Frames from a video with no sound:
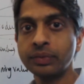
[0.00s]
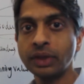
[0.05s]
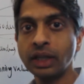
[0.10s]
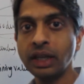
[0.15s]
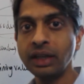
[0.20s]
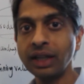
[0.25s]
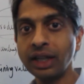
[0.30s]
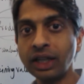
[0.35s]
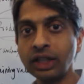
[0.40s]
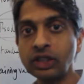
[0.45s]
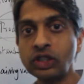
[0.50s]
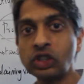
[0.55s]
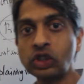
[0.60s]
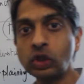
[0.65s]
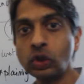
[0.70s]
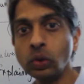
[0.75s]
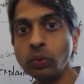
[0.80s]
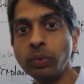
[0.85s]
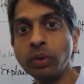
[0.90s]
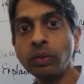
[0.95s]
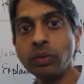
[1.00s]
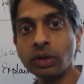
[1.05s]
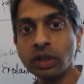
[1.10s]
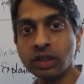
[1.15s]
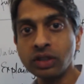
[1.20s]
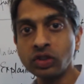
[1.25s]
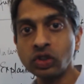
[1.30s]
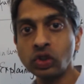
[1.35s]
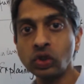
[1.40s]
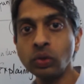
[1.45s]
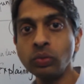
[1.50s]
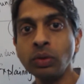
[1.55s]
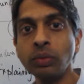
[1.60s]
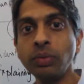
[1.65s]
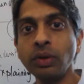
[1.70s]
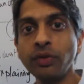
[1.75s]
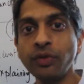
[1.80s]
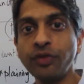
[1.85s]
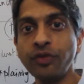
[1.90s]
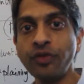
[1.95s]
in a
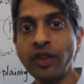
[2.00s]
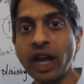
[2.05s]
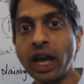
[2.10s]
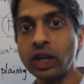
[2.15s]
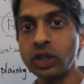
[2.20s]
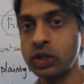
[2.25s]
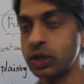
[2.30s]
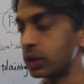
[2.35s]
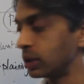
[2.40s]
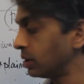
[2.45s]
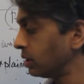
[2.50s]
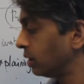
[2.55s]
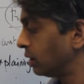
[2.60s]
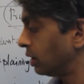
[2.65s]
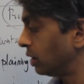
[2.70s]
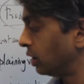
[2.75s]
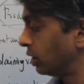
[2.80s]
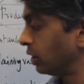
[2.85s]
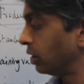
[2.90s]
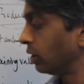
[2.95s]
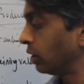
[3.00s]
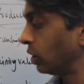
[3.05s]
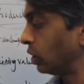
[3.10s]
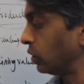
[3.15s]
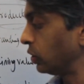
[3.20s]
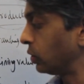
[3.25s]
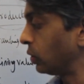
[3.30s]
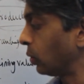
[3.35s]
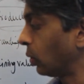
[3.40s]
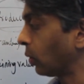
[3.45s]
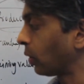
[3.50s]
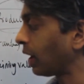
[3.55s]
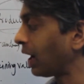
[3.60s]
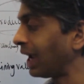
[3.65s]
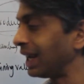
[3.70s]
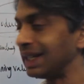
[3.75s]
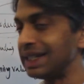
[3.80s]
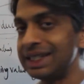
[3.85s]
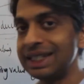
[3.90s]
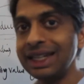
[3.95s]
consumable fashion your
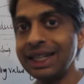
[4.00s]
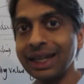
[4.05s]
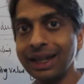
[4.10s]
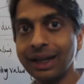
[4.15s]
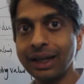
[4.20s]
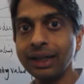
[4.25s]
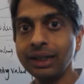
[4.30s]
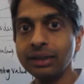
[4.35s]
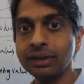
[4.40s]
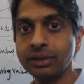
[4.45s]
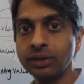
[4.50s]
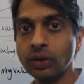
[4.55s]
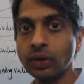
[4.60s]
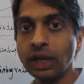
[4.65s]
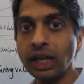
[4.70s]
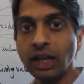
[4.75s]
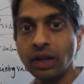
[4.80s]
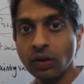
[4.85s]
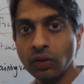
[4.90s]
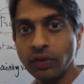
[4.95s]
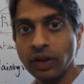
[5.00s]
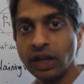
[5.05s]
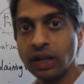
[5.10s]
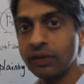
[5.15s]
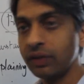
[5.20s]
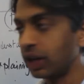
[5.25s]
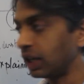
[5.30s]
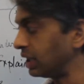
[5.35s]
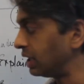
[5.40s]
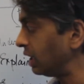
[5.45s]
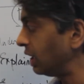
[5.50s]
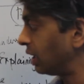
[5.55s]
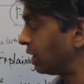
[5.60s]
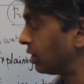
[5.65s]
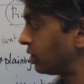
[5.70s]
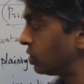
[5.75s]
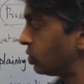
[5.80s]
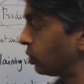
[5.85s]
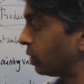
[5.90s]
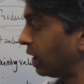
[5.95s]
idea, your innovative idea
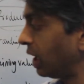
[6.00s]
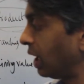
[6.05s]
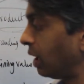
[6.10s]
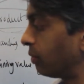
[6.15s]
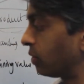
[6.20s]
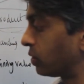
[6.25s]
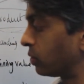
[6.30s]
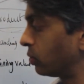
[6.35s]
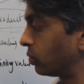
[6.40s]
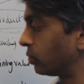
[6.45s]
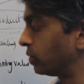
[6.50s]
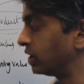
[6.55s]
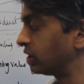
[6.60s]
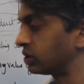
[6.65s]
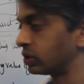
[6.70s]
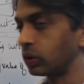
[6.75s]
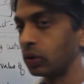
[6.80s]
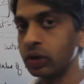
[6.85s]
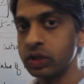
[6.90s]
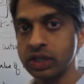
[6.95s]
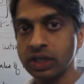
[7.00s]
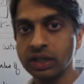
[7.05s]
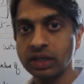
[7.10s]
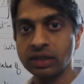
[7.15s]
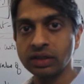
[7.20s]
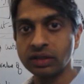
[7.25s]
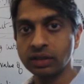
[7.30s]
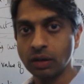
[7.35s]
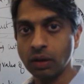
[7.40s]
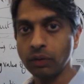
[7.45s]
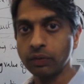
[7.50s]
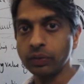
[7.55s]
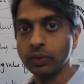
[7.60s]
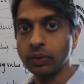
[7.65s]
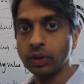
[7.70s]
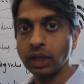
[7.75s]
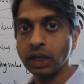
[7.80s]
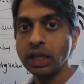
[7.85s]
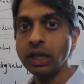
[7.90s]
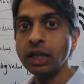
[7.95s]
that you came through research and
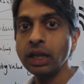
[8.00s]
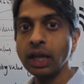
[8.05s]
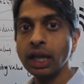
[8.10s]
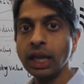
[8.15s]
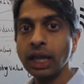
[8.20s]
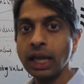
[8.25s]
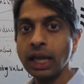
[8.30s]
discovery,